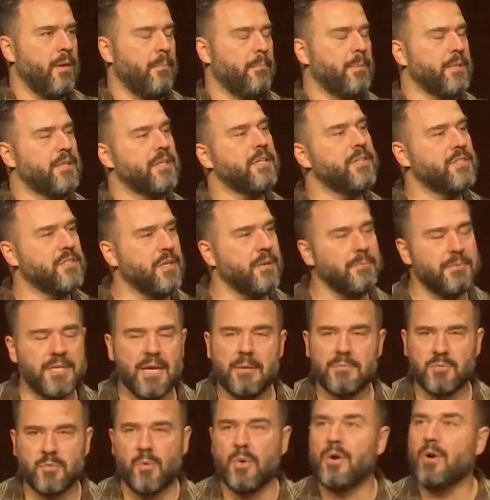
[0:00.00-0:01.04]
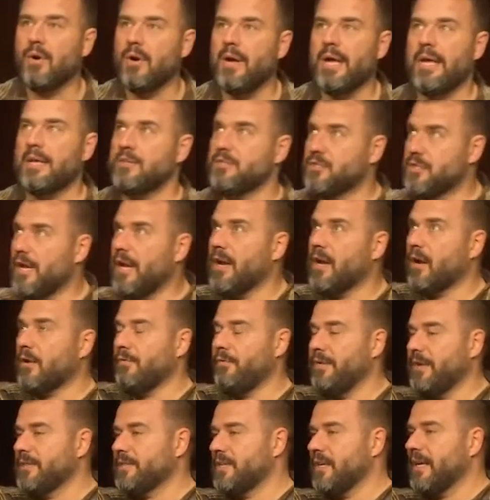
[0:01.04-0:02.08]
But then sometimes we'll go ahead and shake our
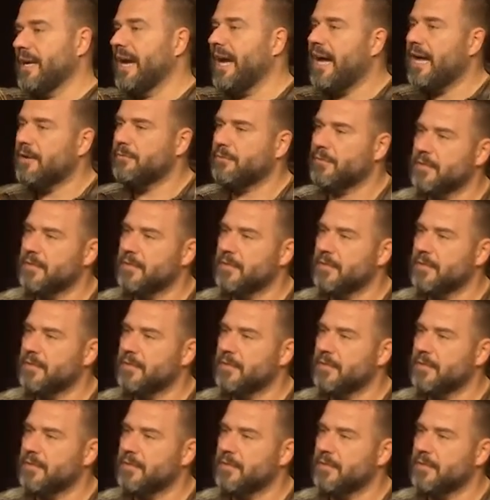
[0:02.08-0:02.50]
fist at God